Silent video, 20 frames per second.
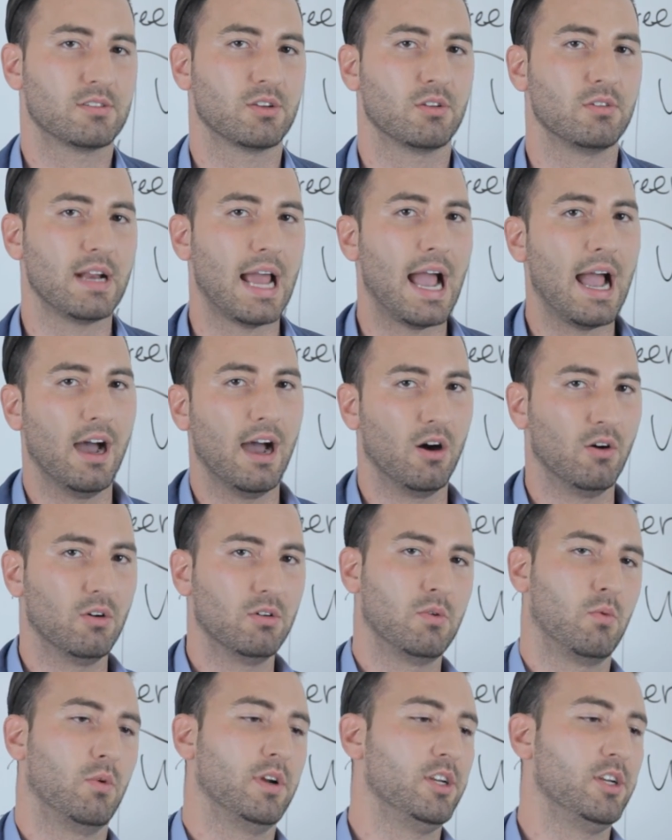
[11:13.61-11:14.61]
So
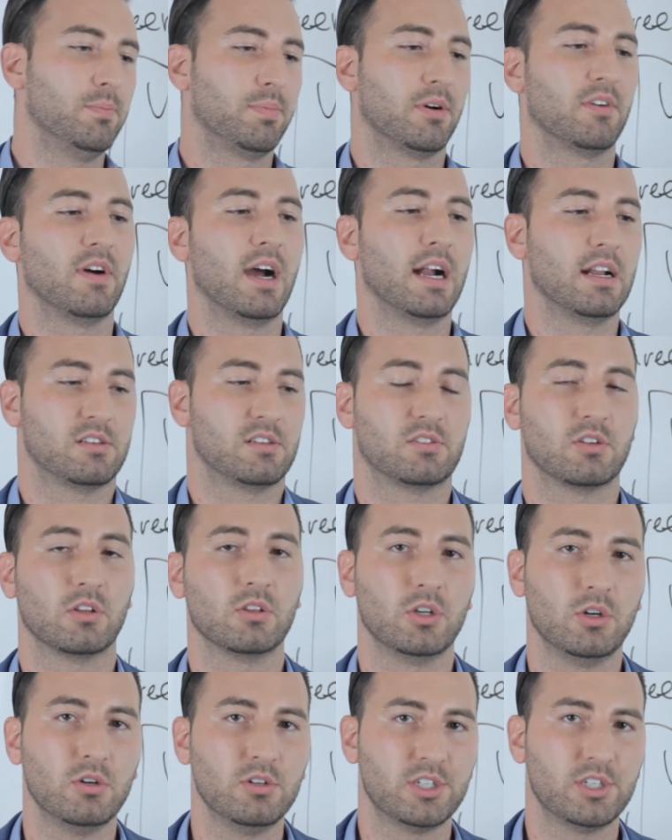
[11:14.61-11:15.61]
now when you provide a
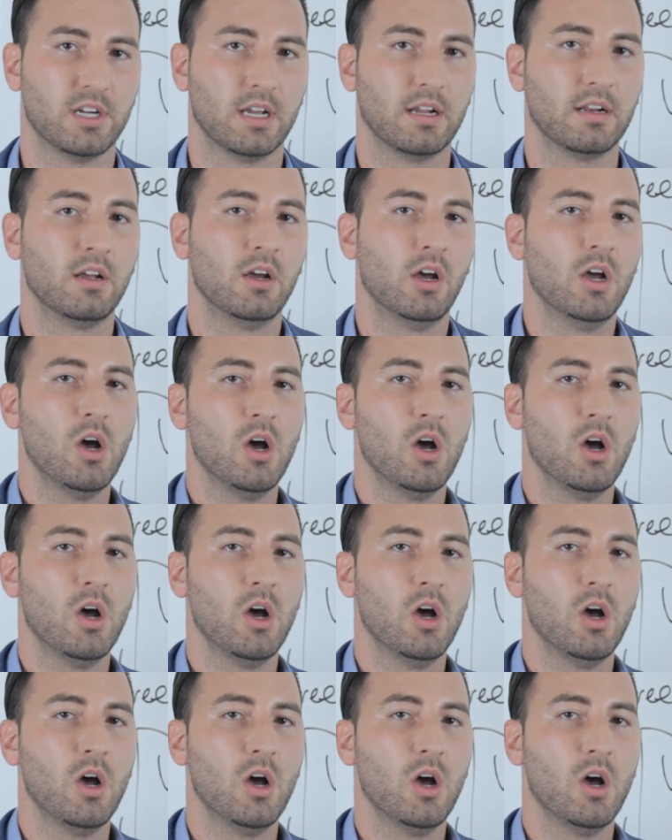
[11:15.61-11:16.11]
solution,